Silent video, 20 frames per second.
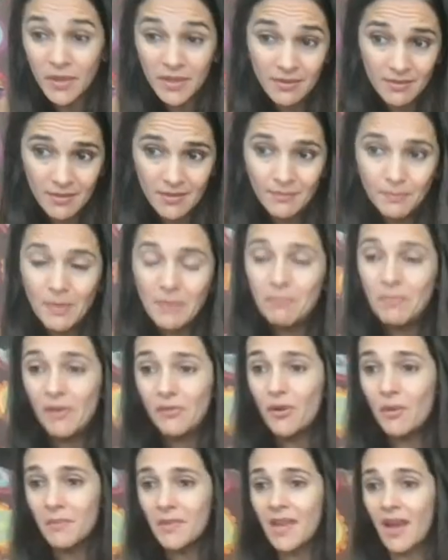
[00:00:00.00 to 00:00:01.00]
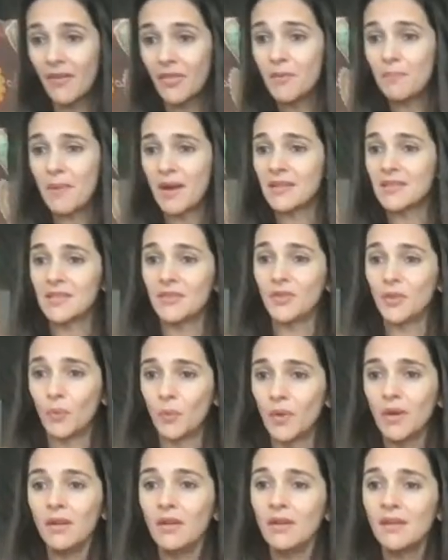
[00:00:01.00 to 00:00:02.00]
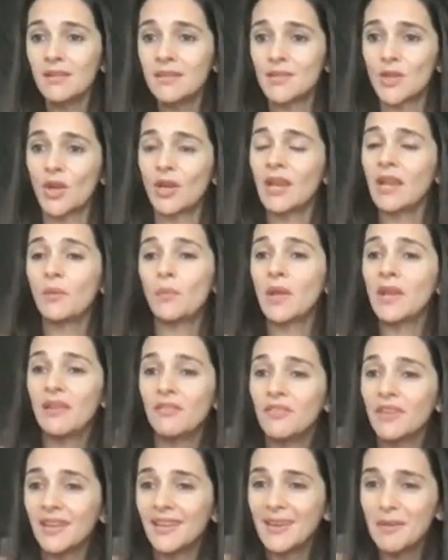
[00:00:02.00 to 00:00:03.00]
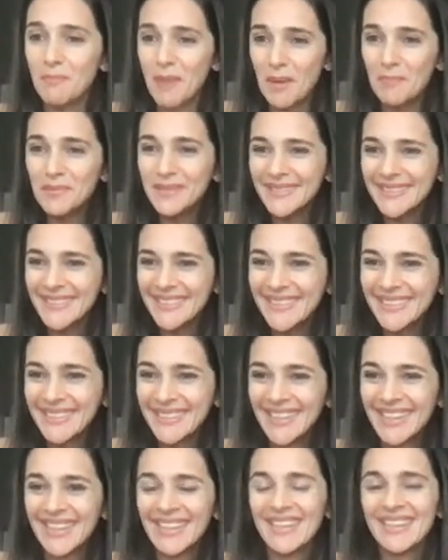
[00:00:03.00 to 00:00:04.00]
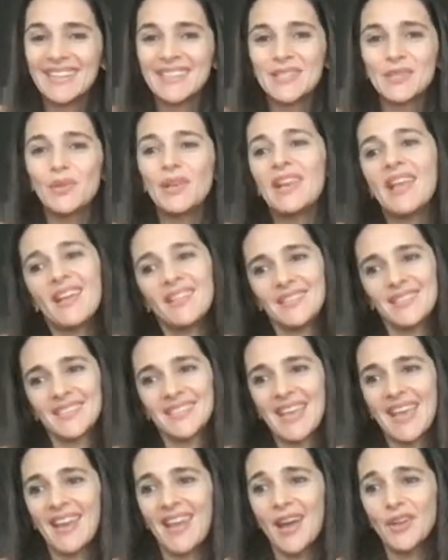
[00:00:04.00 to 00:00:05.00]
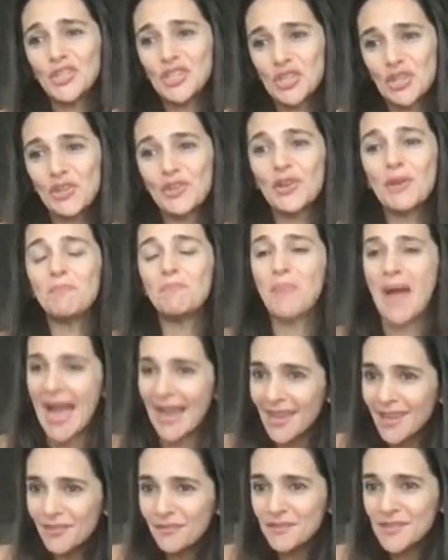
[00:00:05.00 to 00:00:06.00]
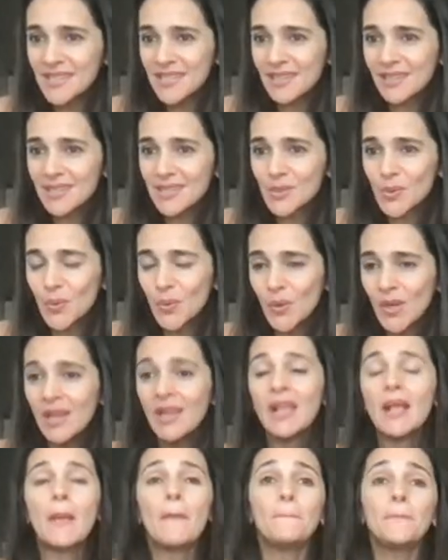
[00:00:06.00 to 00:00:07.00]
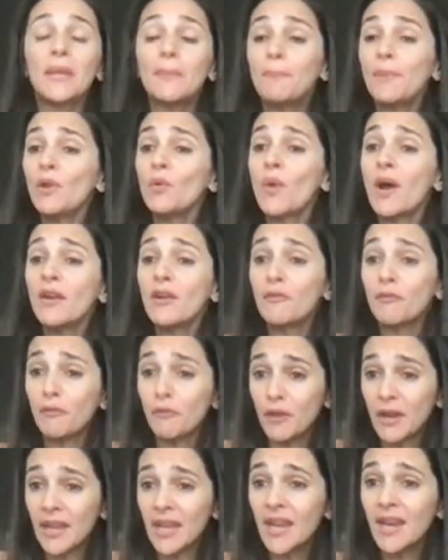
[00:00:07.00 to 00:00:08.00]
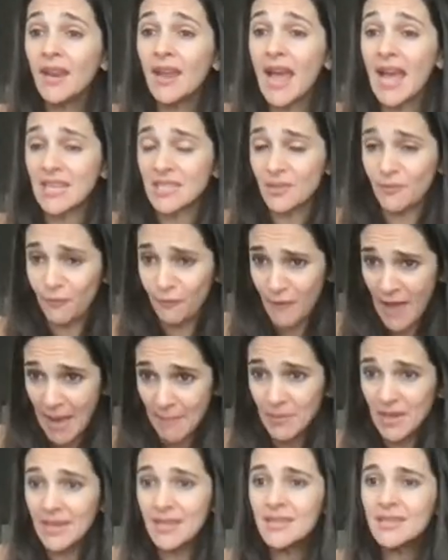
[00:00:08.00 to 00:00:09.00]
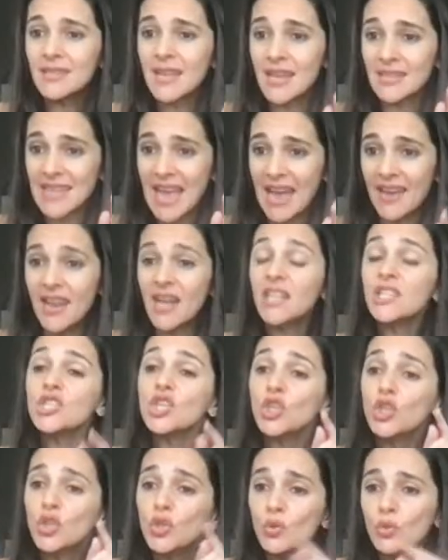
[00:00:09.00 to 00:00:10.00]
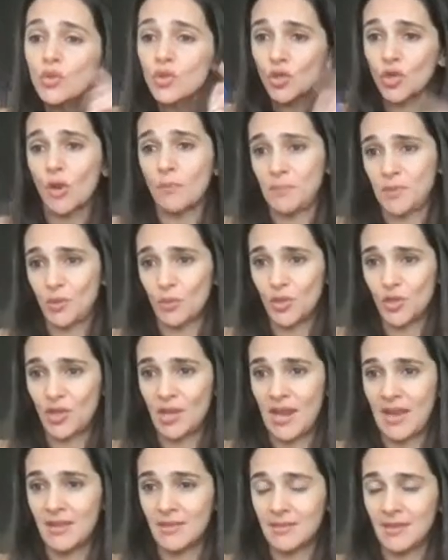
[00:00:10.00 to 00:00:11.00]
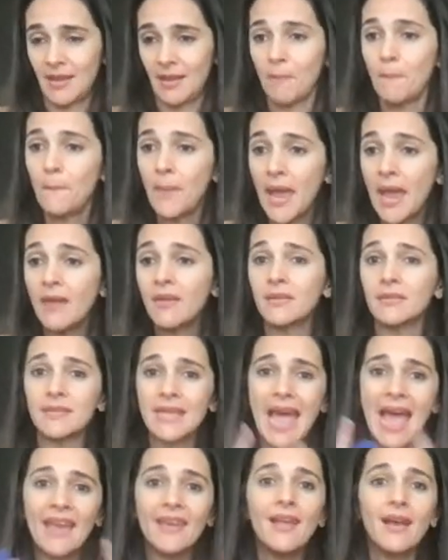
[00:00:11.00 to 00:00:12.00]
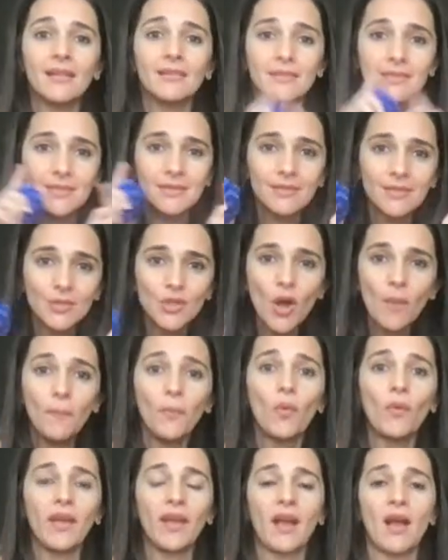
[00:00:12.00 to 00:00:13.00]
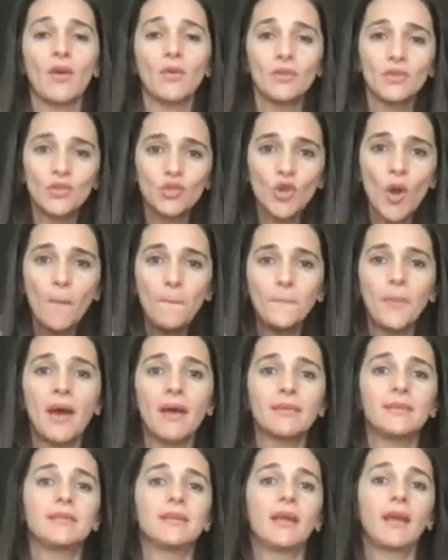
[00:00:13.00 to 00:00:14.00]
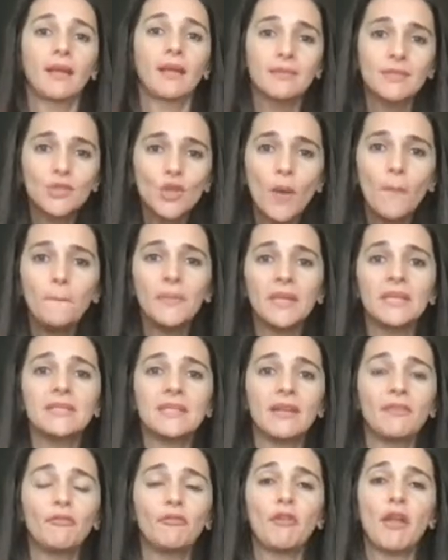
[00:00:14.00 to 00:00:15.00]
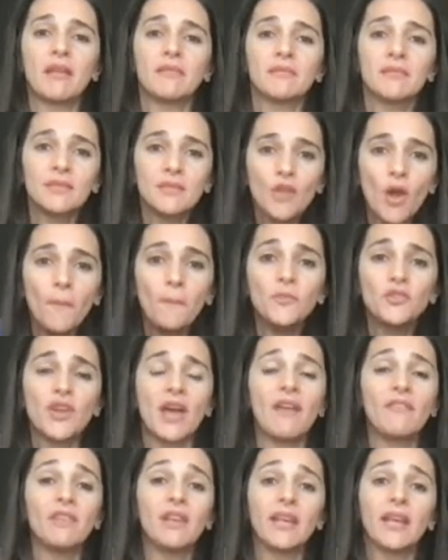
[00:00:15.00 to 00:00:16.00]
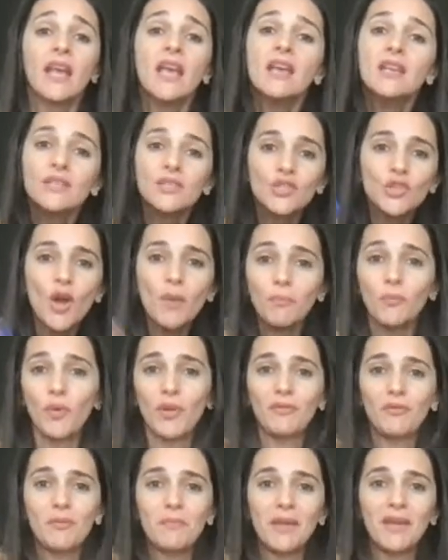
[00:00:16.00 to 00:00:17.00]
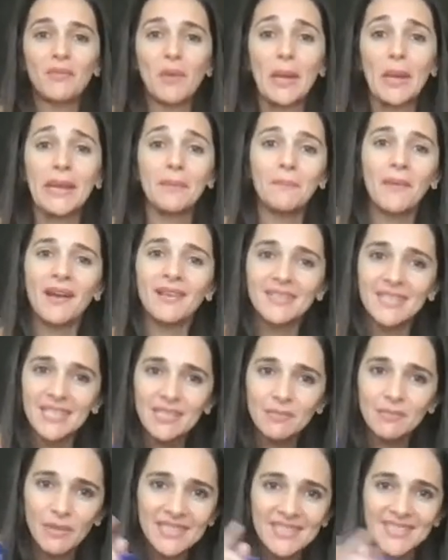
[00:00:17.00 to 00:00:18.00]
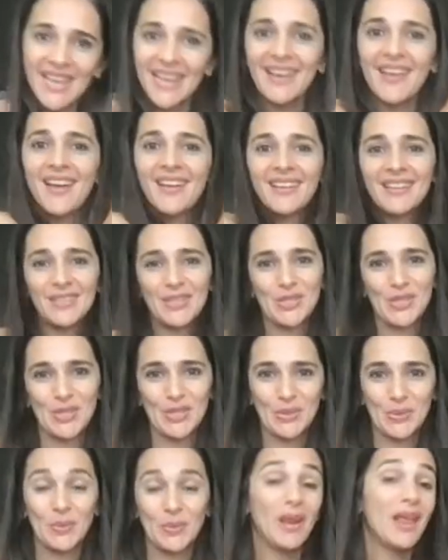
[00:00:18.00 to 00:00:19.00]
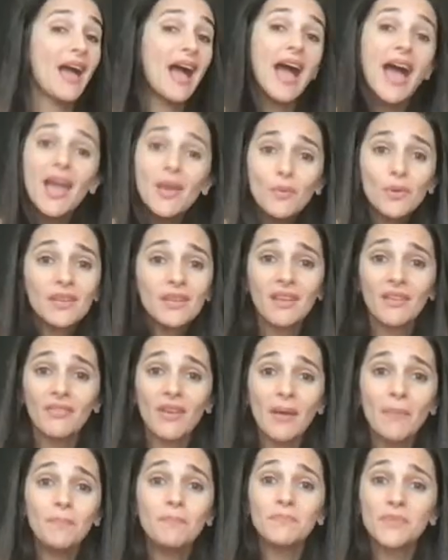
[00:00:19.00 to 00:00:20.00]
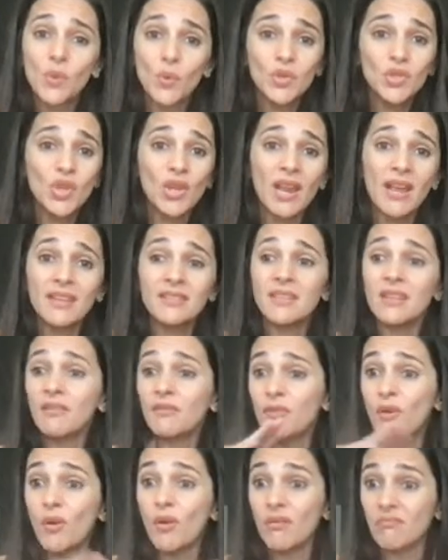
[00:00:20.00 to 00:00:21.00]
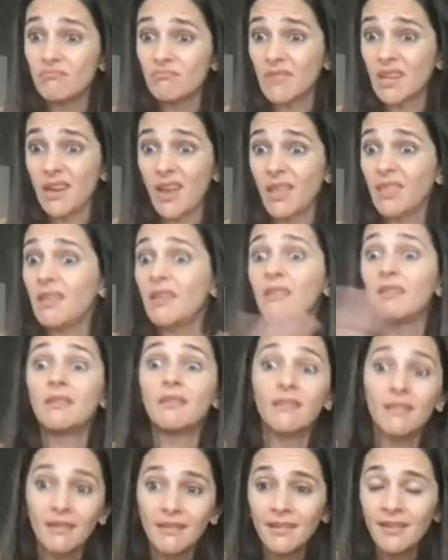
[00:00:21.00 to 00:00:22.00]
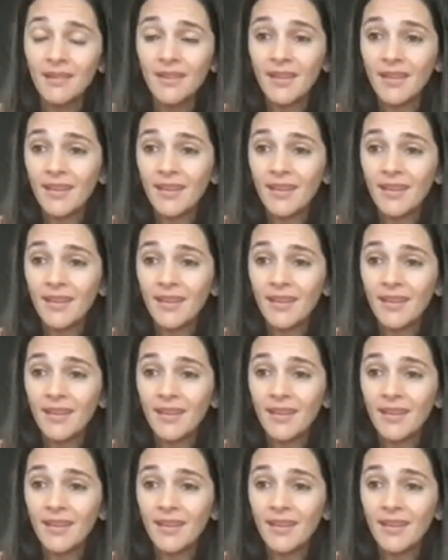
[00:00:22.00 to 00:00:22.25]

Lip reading: with people from the other parts of the world. It's not like we're living in a bubble. So let's get our children back in physical school. People who are afraid, as families, as adults, you stop socializing. Parents, adults, stop going out, stop partying, stop meeting friends, stop traveling, stop going for big wedding parties, but send our kids to school. I would give up socializing for another year